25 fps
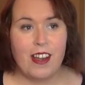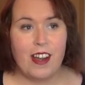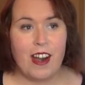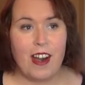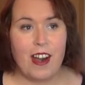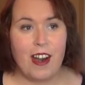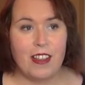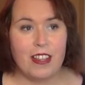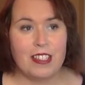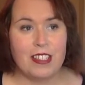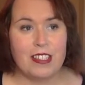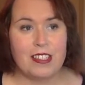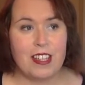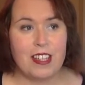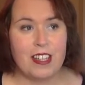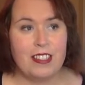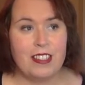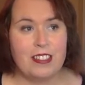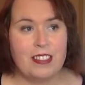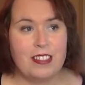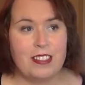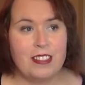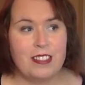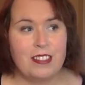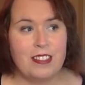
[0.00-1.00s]
all of a
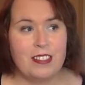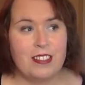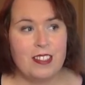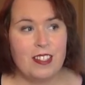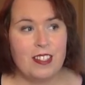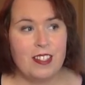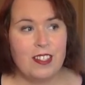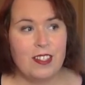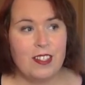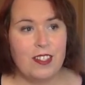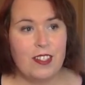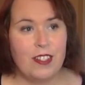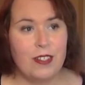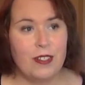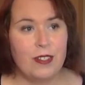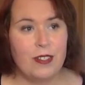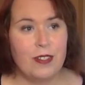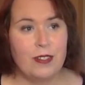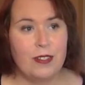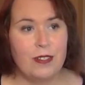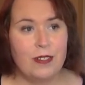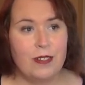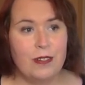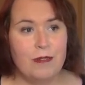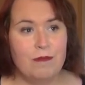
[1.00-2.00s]
sudden
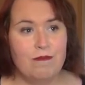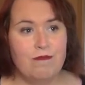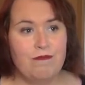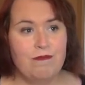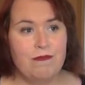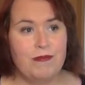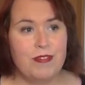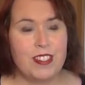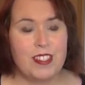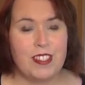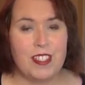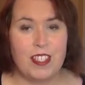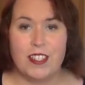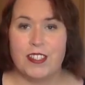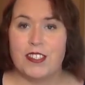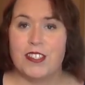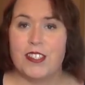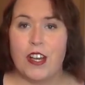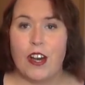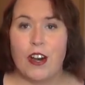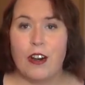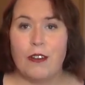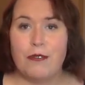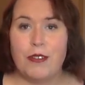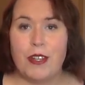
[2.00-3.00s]
you see
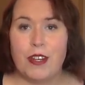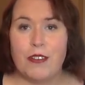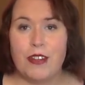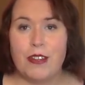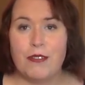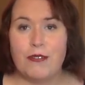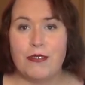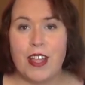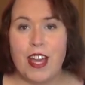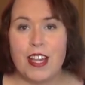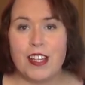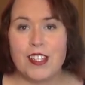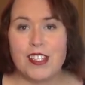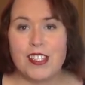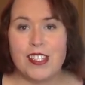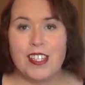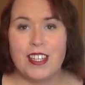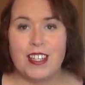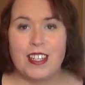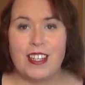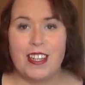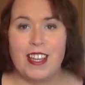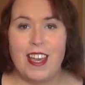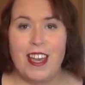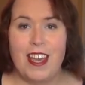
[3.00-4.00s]
yourself in a
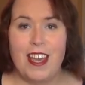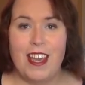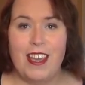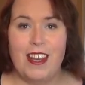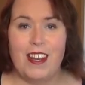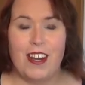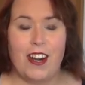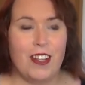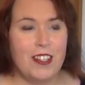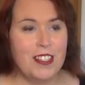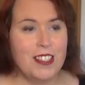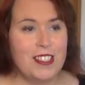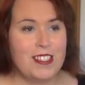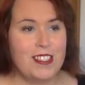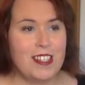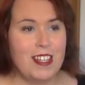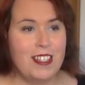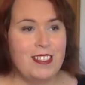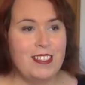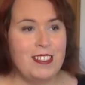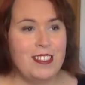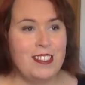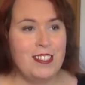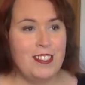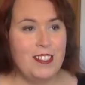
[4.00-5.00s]
reflection and all of a
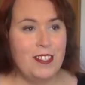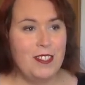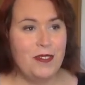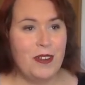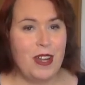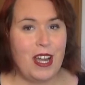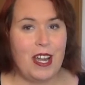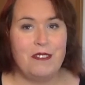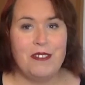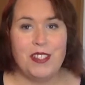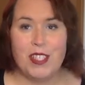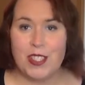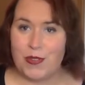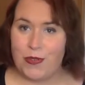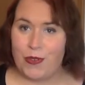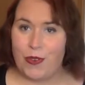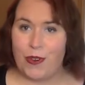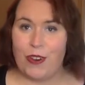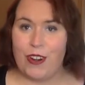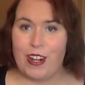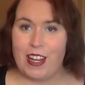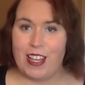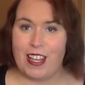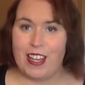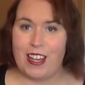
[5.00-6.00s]
sudden you have
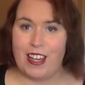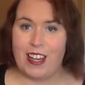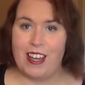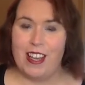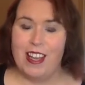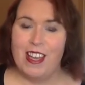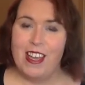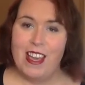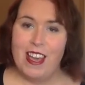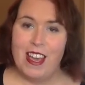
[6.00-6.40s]
dysphoria